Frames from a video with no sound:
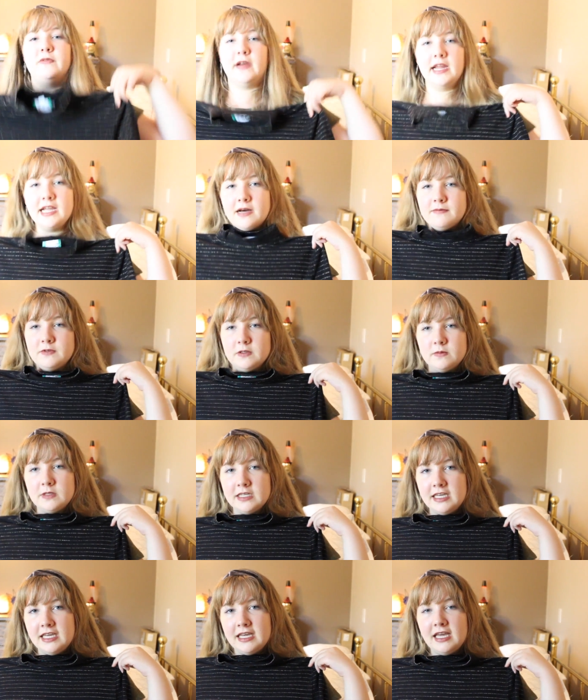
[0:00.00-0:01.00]
very
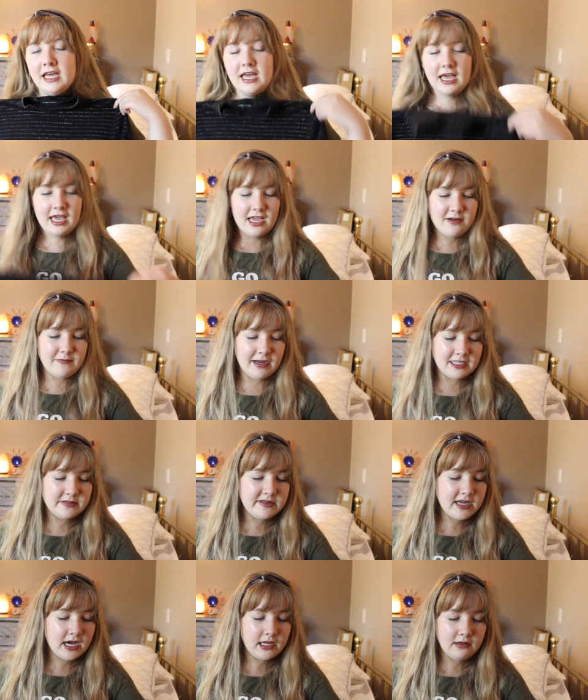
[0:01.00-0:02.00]
comfortably. It
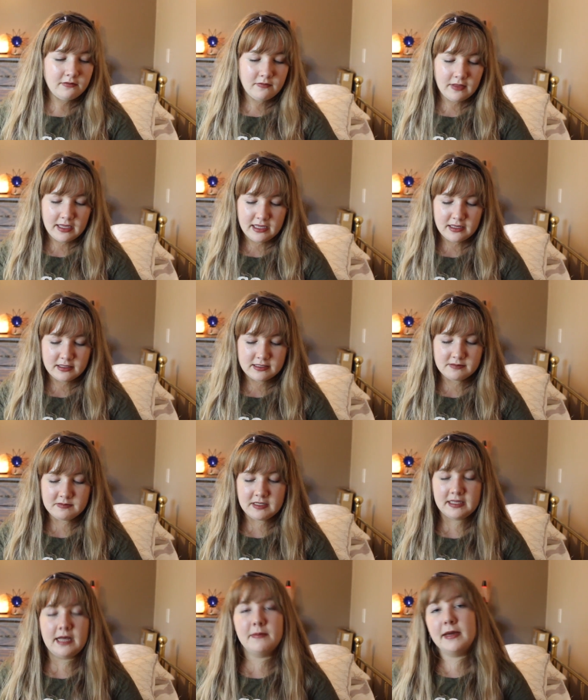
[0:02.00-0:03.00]
reminds me kind of like
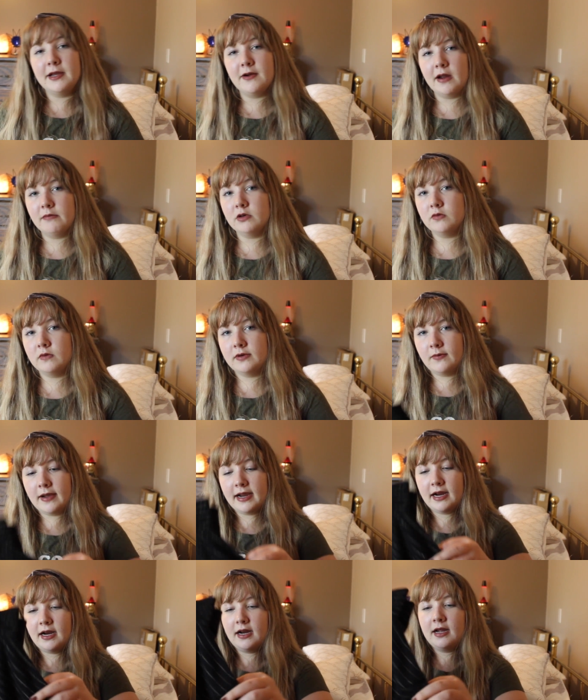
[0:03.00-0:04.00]
something that my grandma would
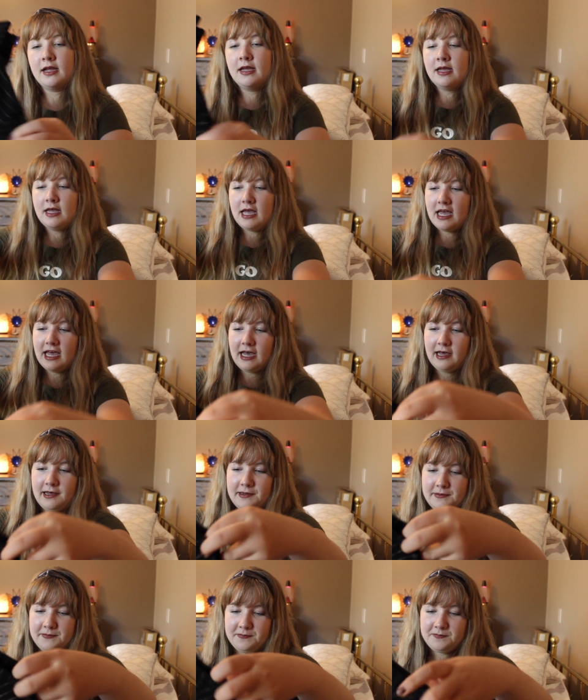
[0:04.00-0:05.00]
wear
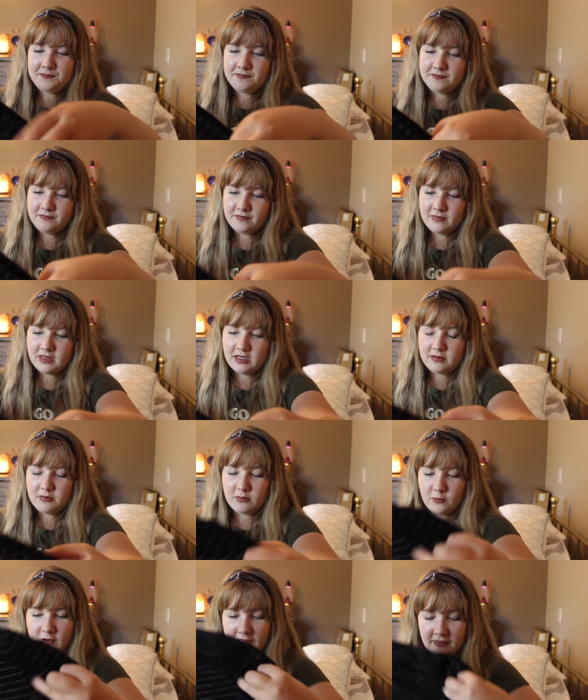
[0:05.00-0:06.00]
um,
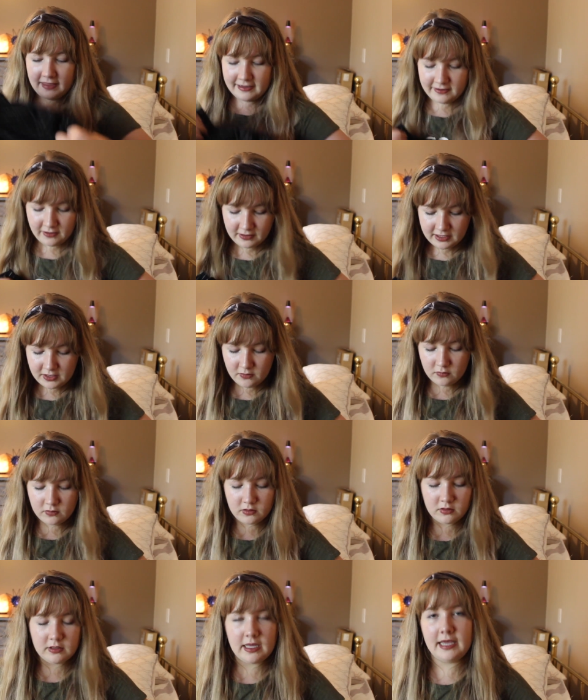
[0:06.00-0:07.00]
with like her cute
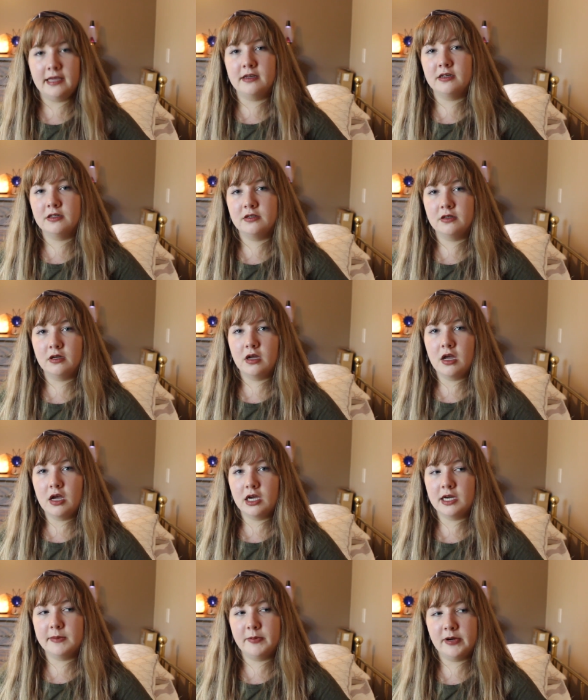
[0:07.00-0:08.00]
little like
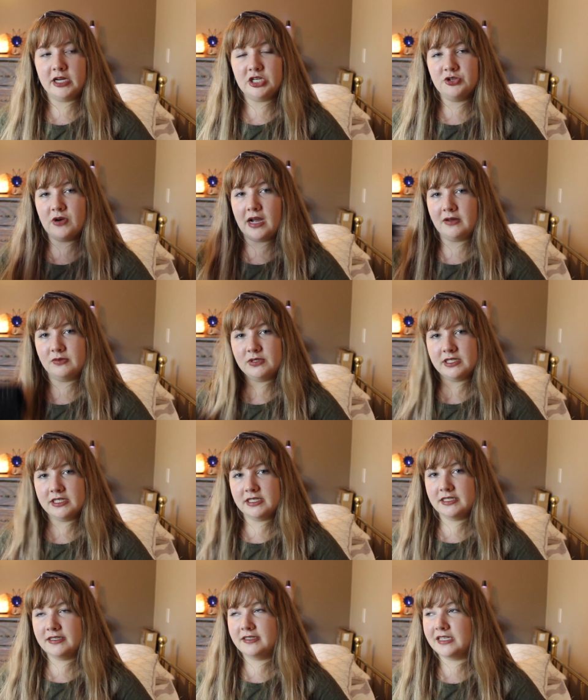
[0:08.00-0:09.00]
capri
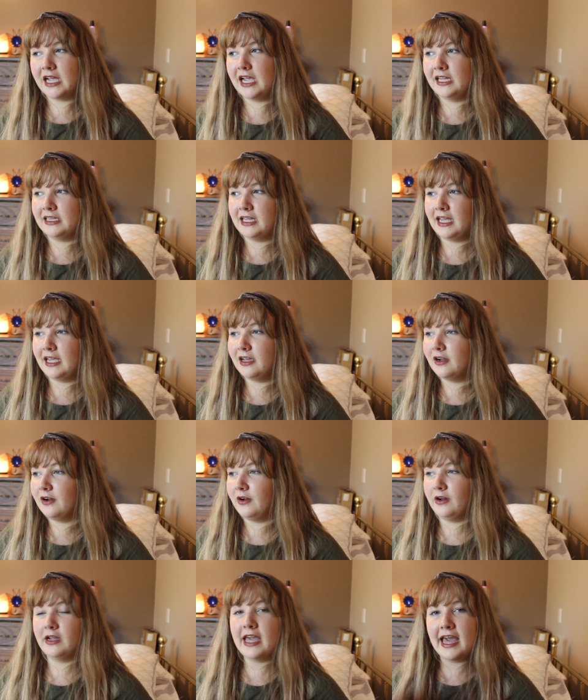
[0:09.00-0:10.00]
trousers and like
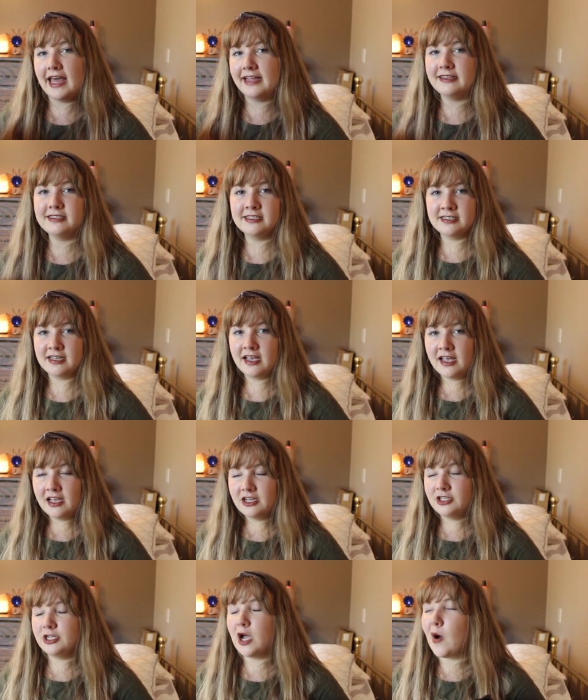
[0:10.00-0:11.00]
her keds.
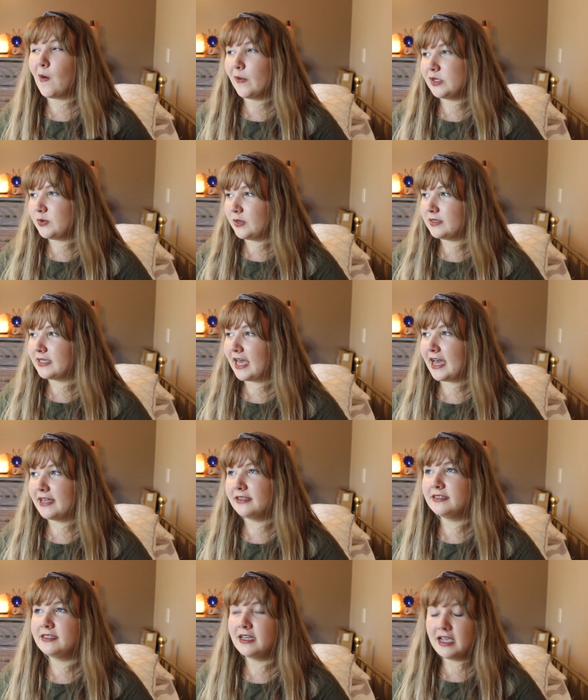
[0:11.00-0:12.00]
She always wears
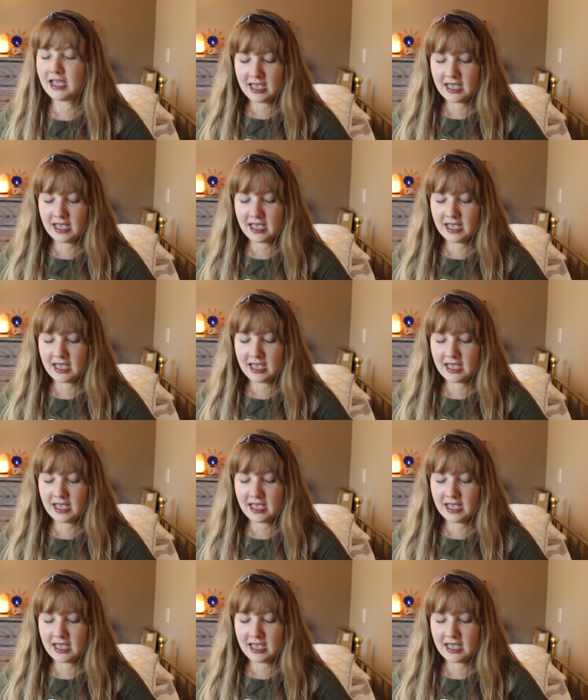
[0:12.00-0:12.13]
keds